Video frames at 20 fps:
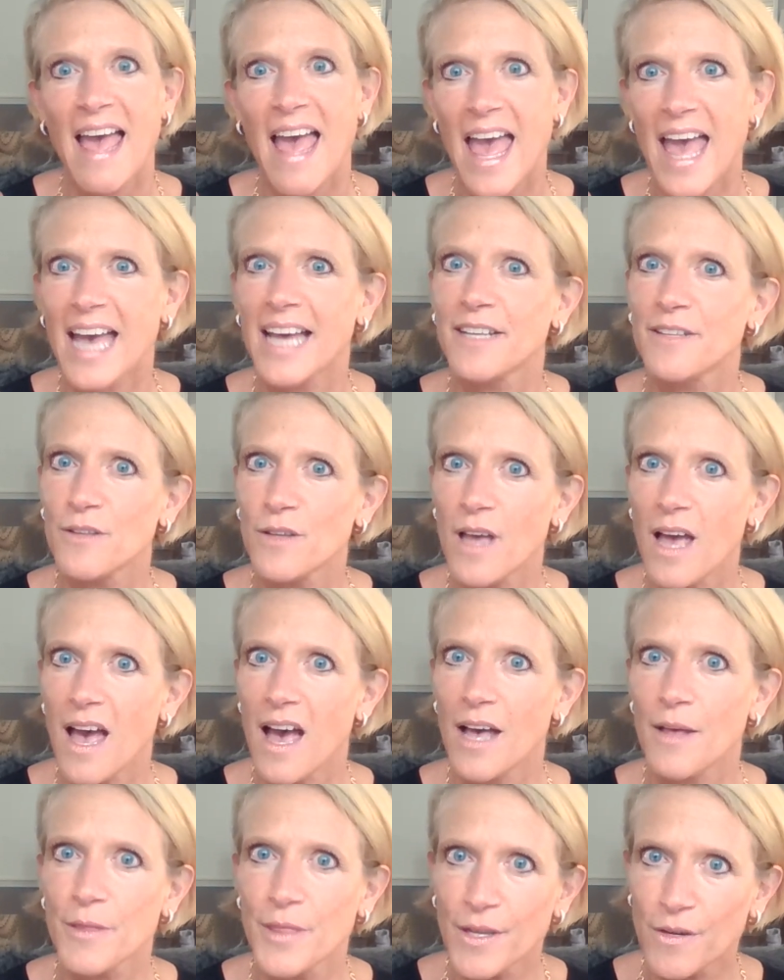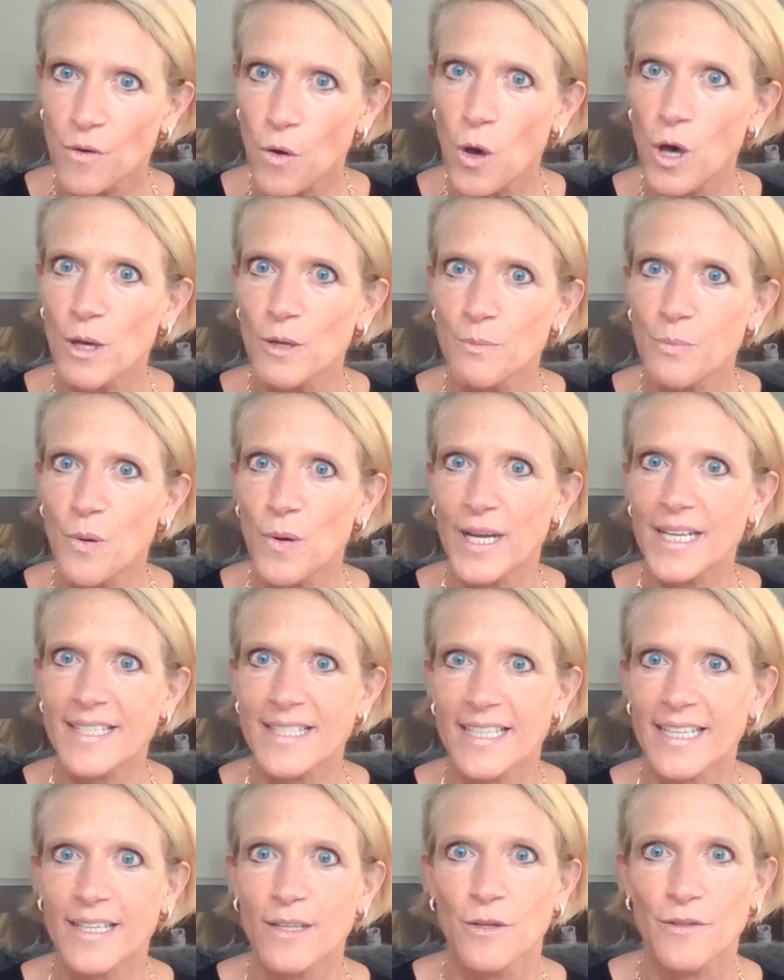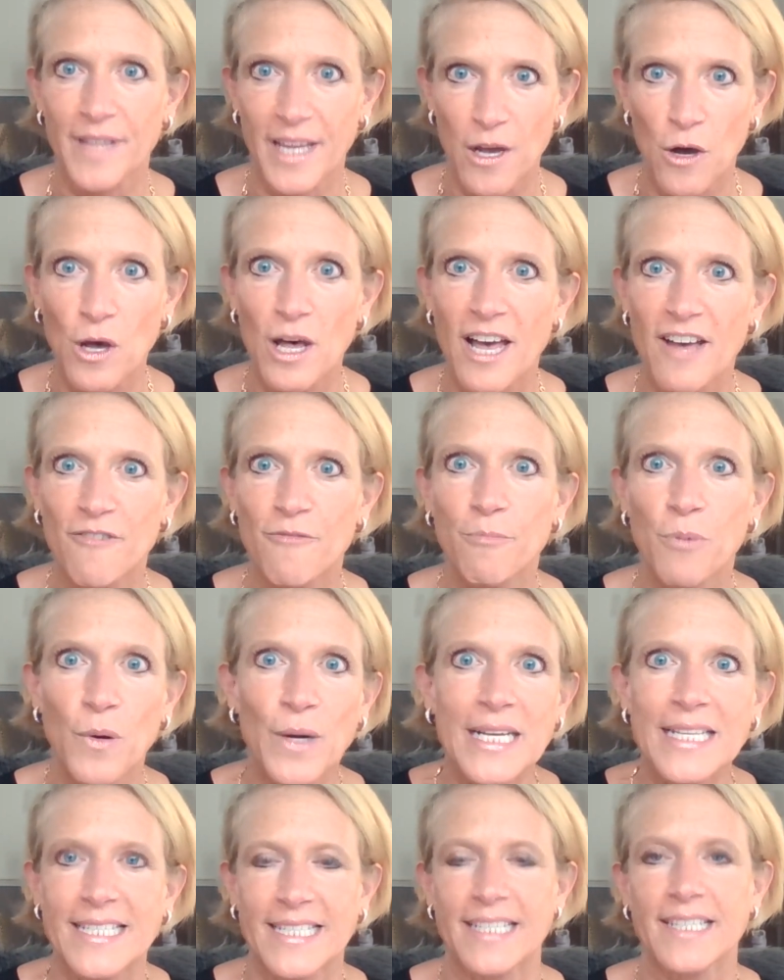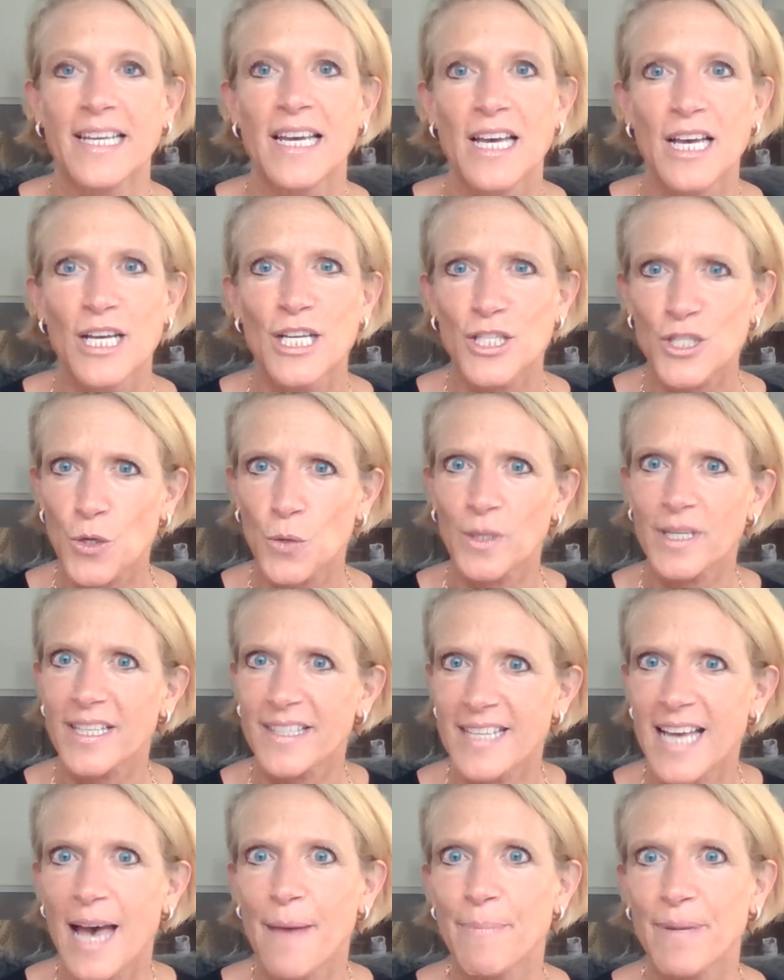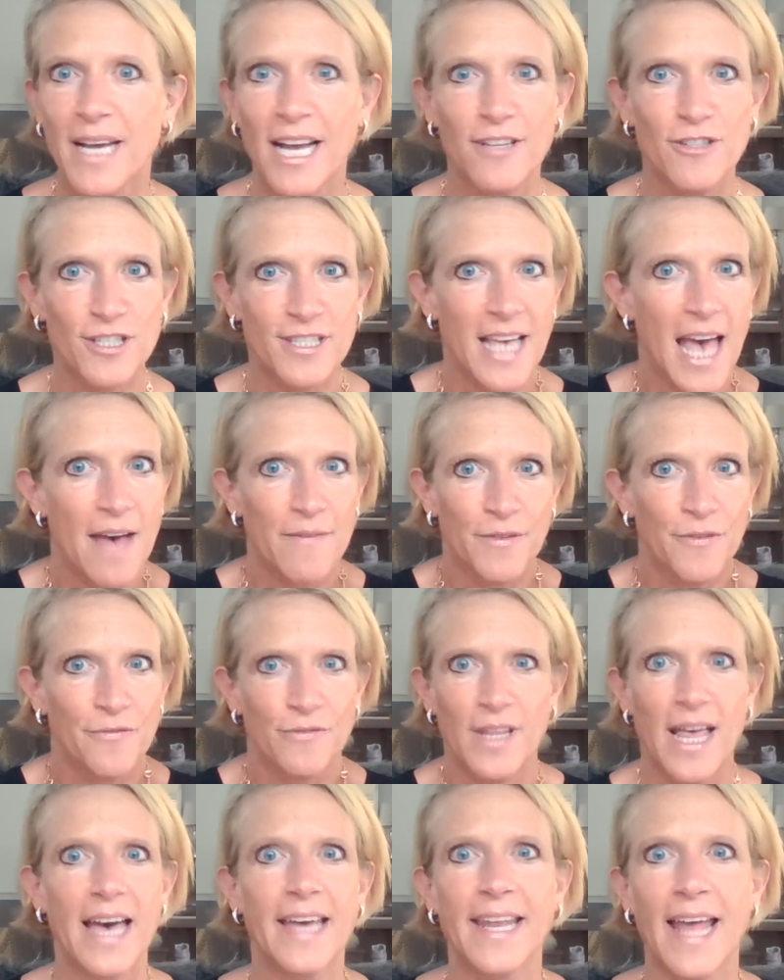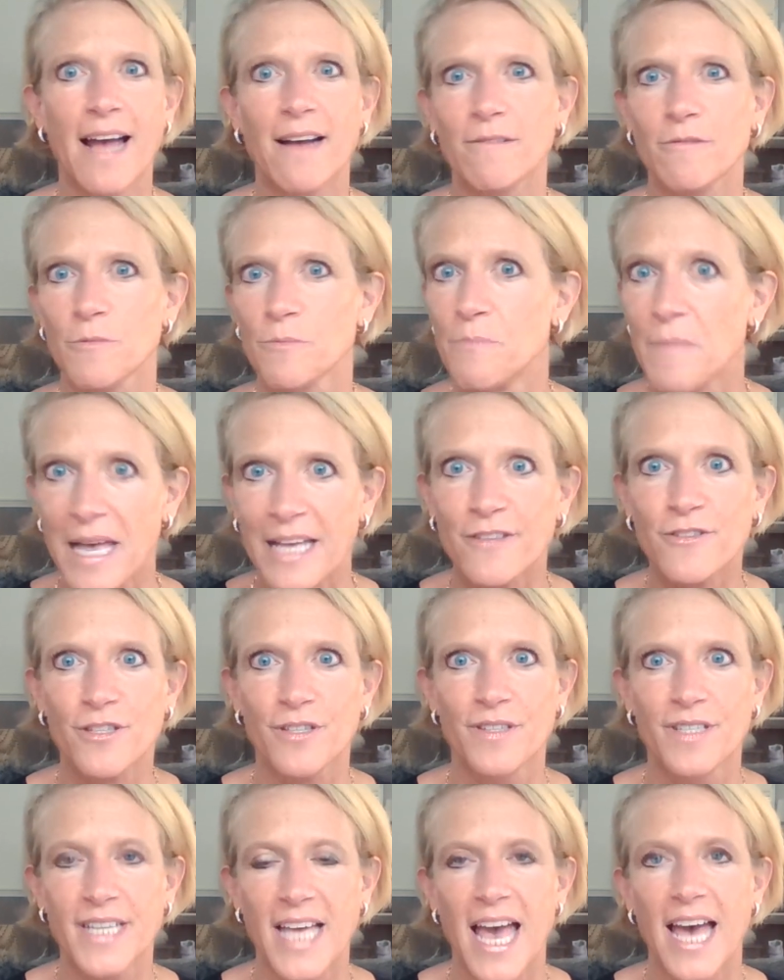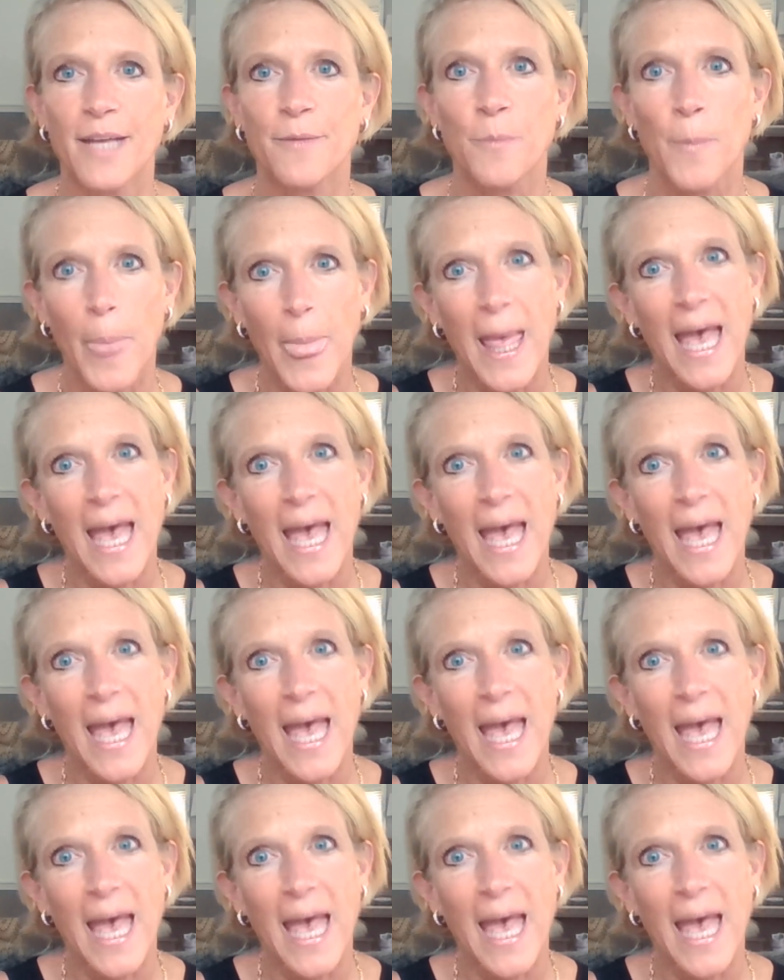and they're all pointing, or they all have pointed, toward a topic I just haven't flat out mentioned yet.